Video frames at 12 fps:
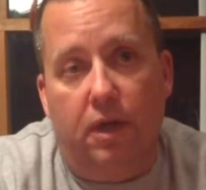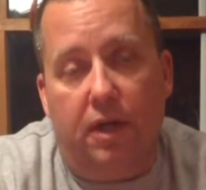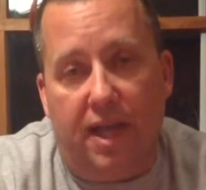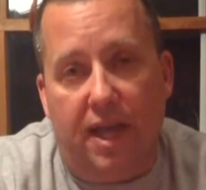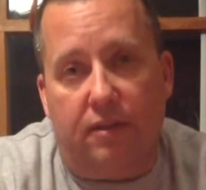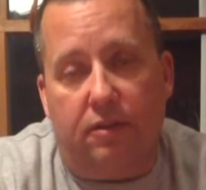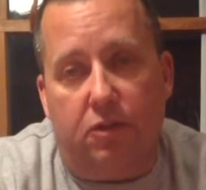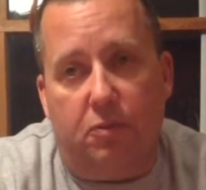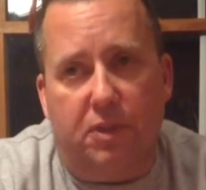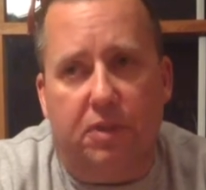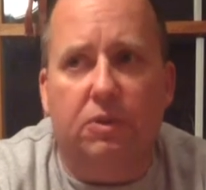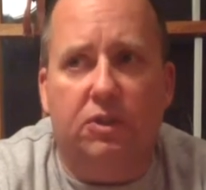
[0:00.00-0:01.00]
Catholic,
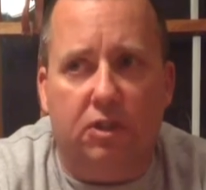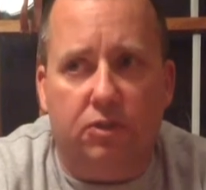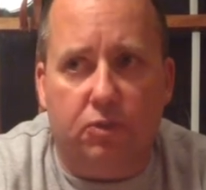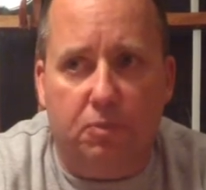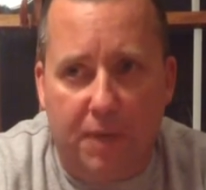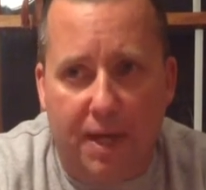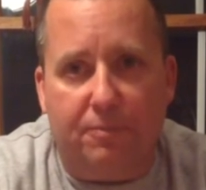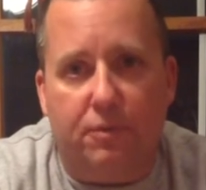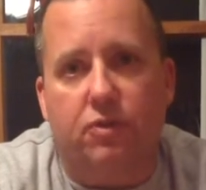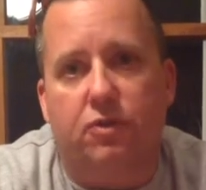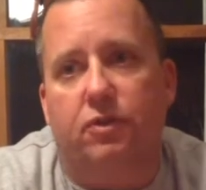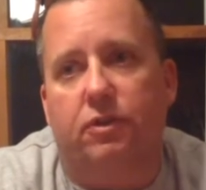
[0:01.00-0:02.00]
but there was also
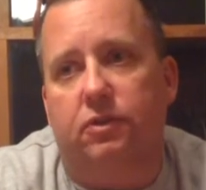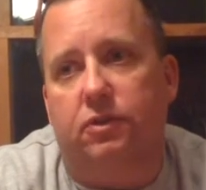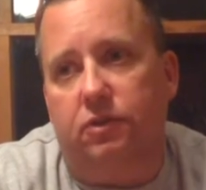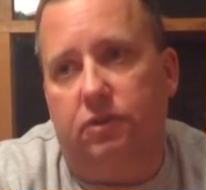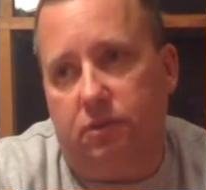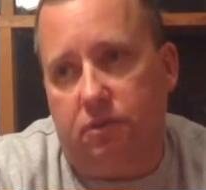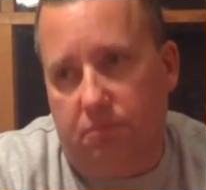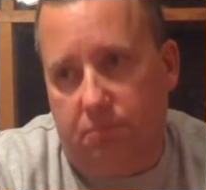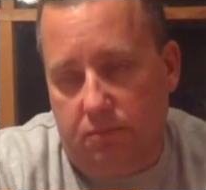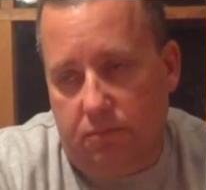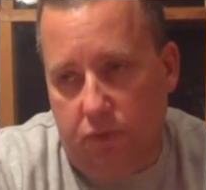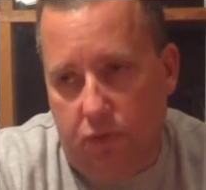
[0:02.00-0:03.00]
Baptist churches,
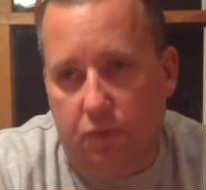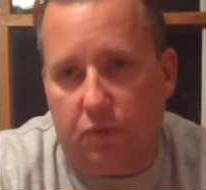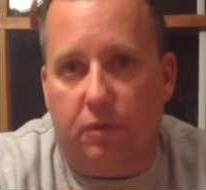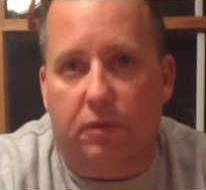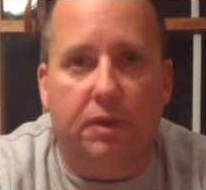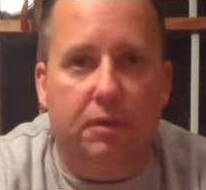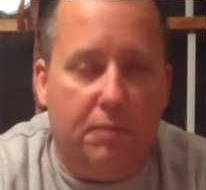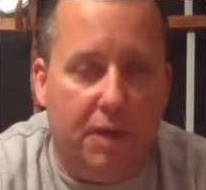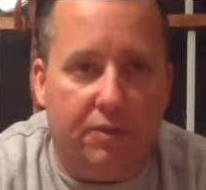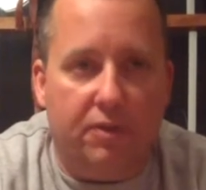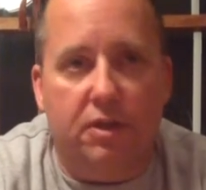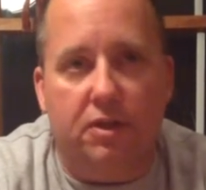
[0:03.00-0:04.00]
Lutheran,
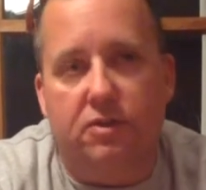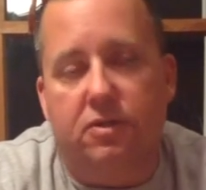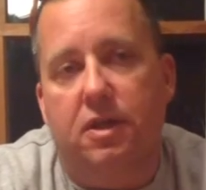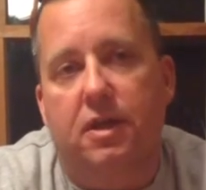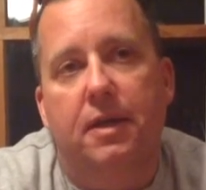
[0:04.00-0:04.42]
Methodist.